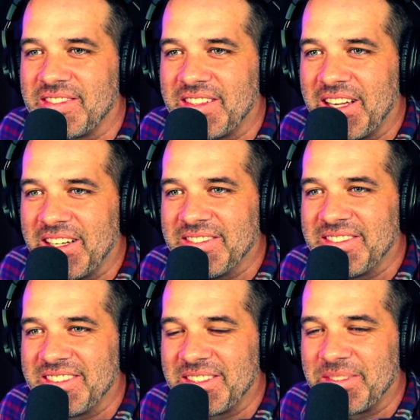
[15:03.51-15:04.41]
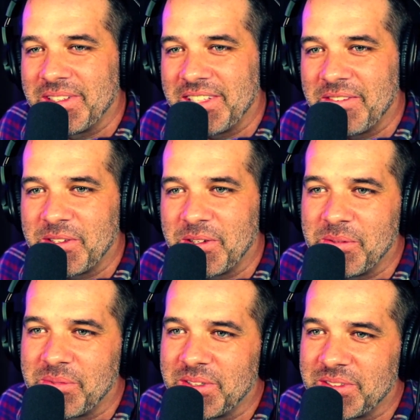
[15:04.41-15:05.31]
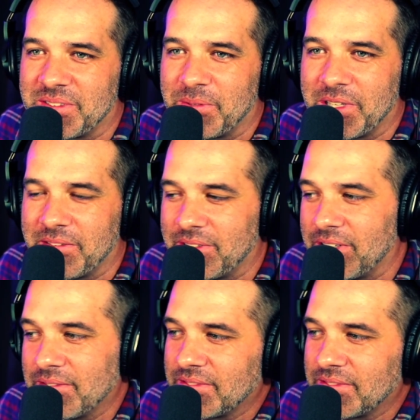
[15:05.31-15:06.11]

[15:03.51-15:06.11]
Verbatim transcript: Yeah. That's my Dave Schoner impression. We love Dave.